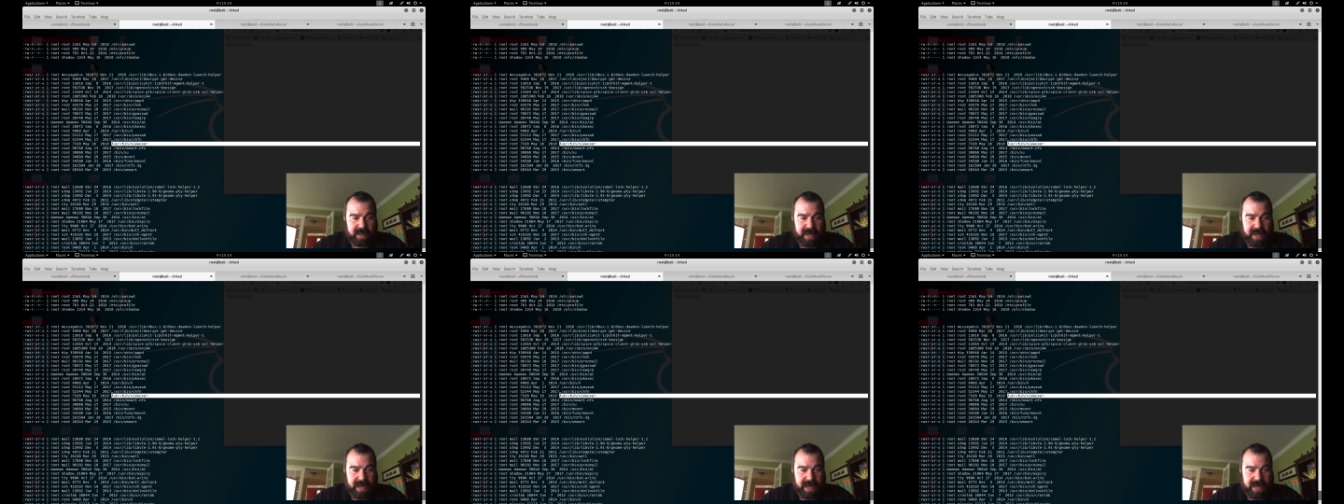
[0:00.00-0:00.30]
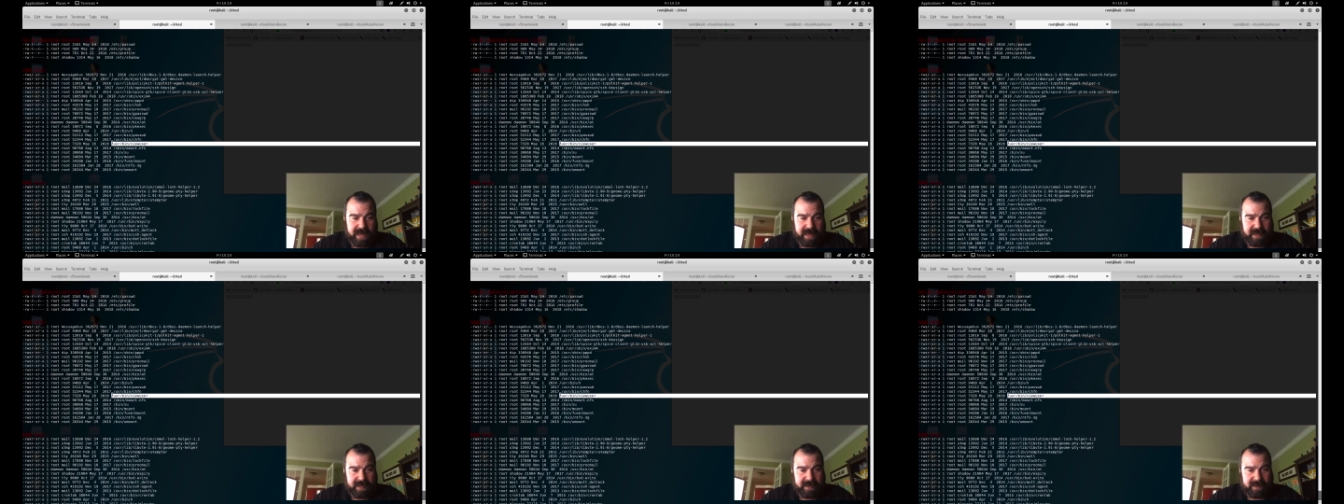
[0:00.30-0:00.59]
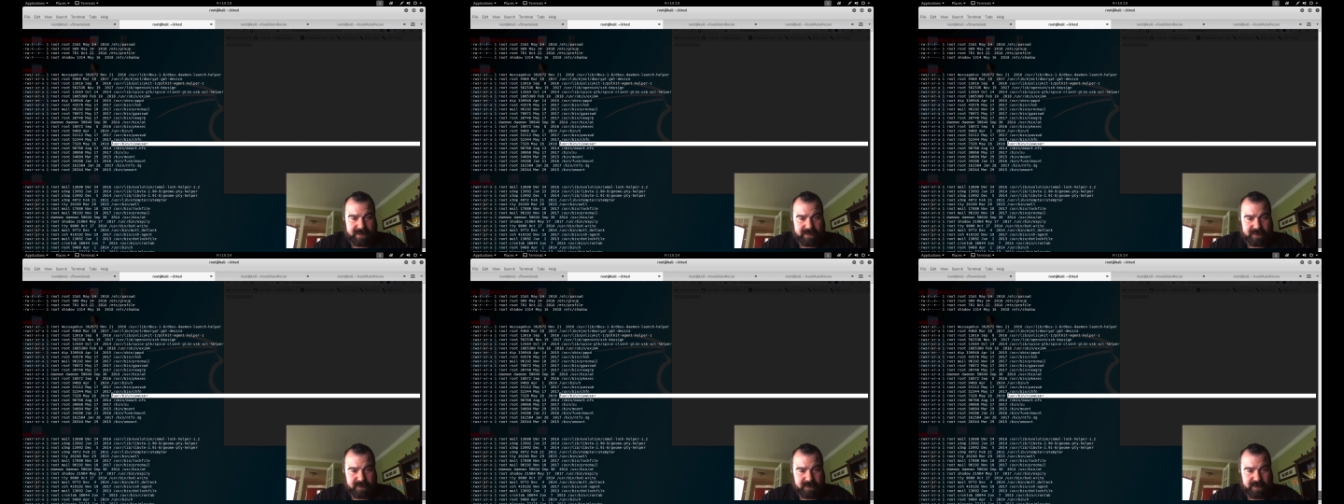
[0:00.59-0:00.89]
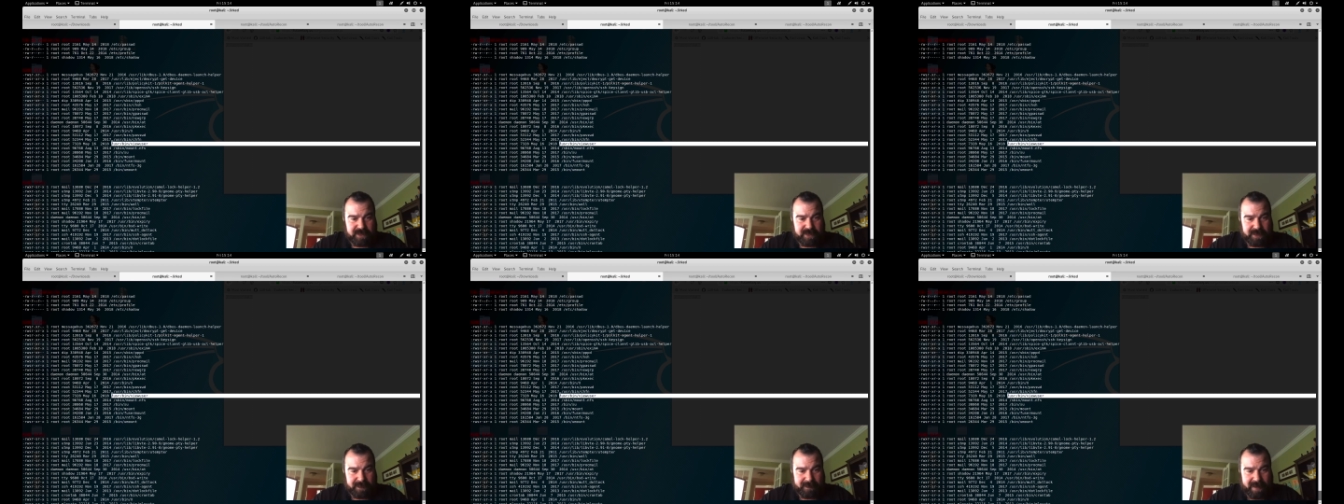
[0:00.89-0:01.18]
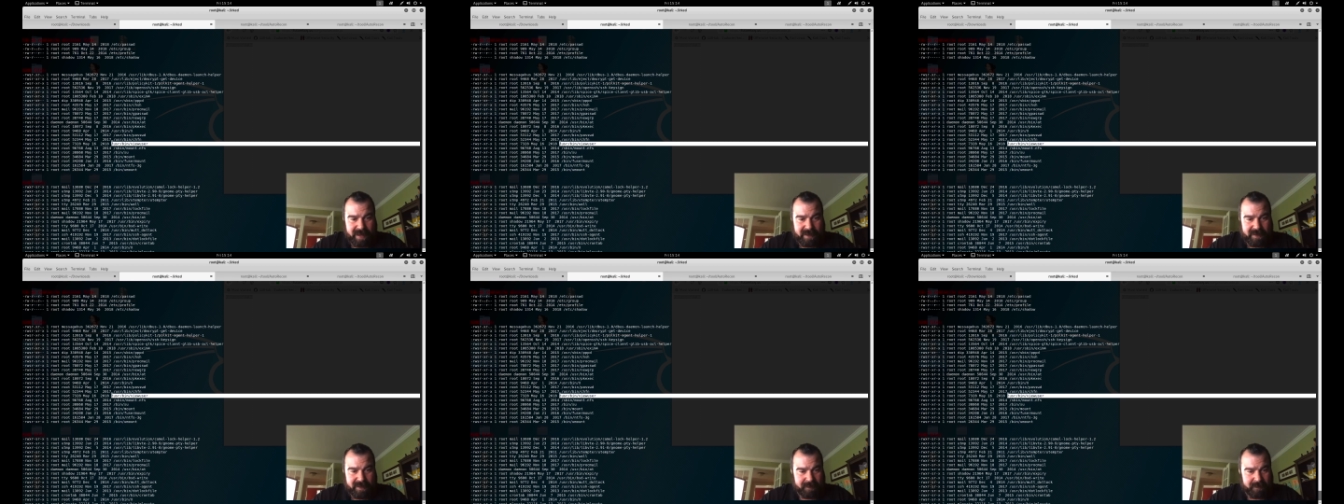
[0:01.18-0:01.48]
And this one jumped
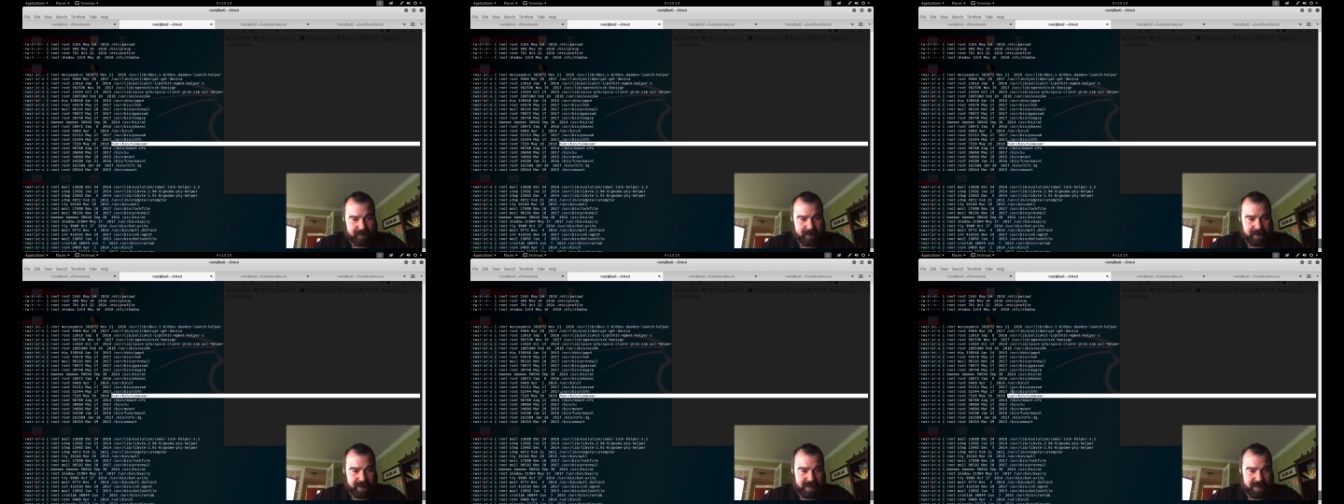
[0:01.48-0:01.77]
out at me